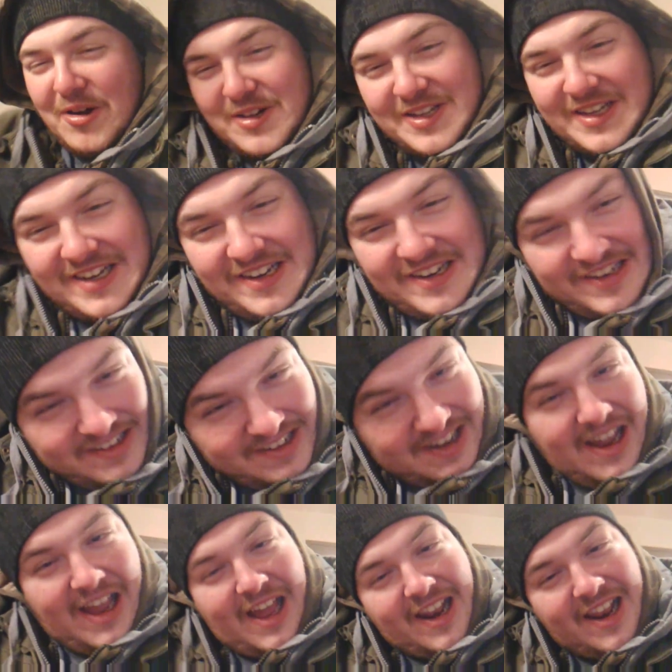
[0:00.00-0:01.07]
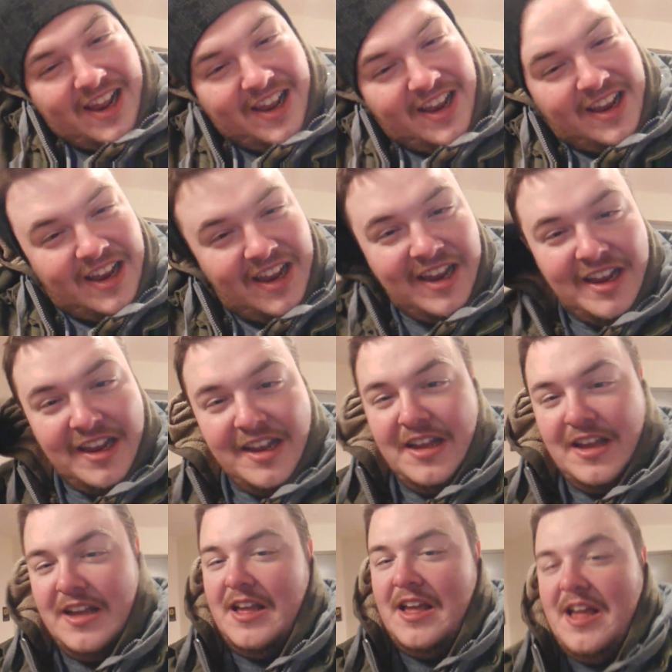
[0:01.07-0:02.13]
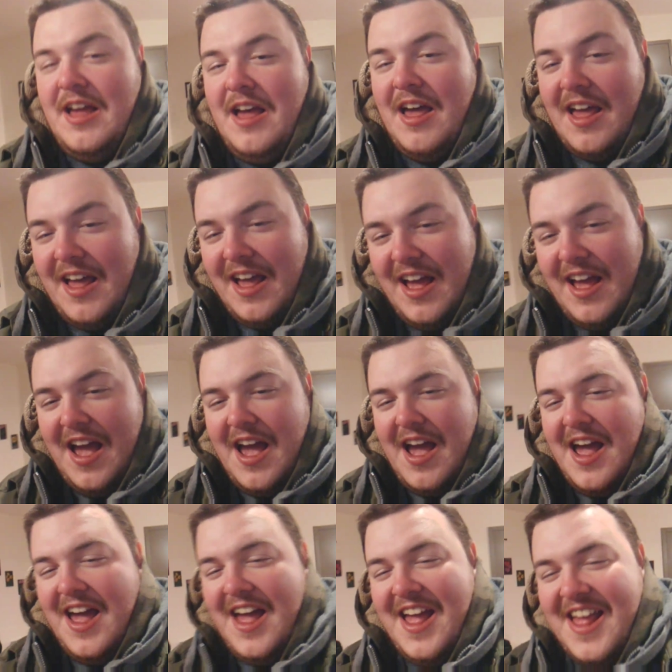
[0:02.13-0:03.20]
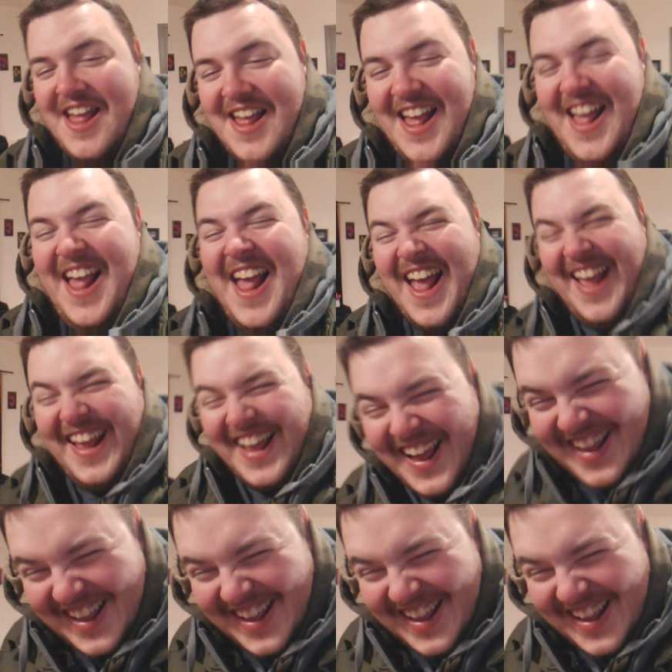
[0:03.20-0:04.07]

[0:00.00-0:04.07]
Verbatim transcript: Holy shit! But your fucking nipples can clip glass now.